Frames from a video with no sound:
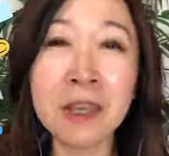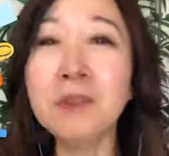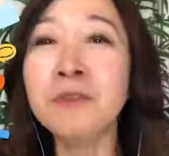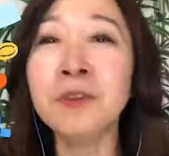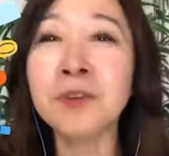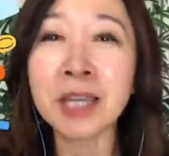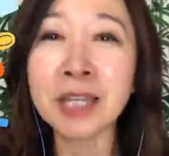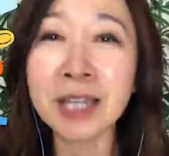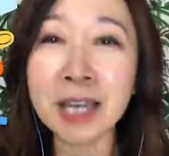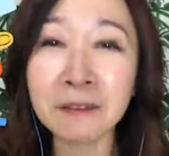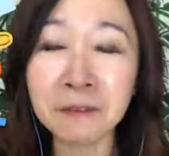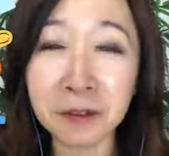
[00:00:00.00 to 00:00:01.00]
If you
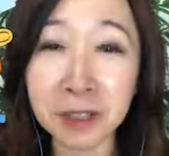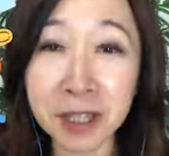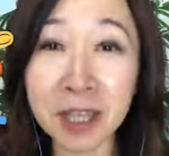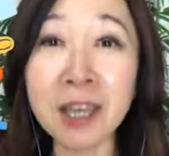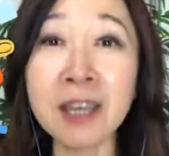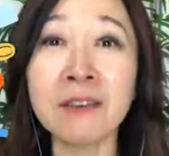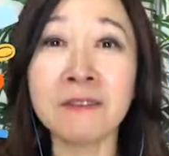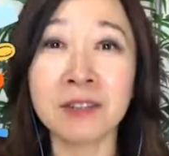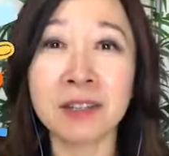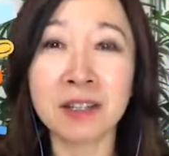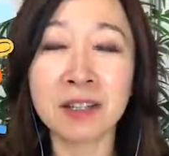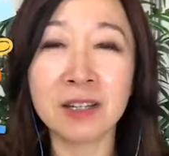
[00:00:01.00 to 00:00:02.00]
cannot forgive
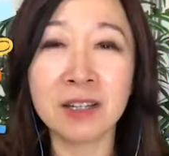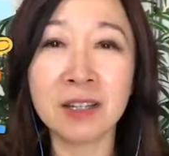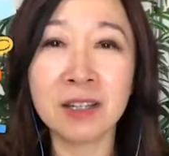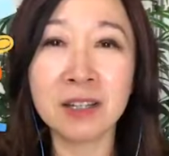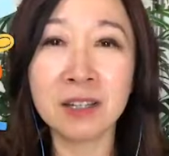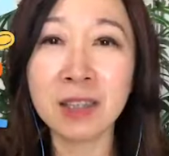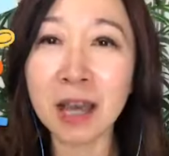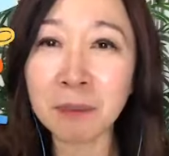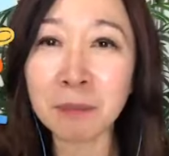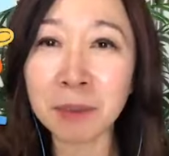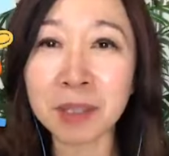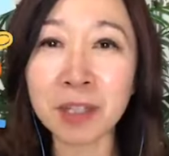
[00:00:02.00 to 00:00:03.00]

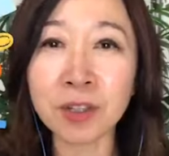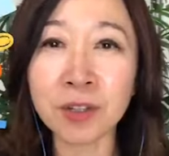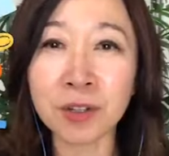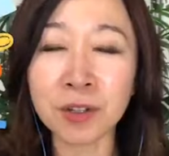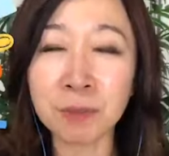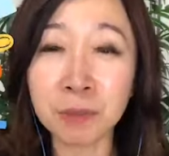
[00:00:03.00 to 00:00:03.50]
that particular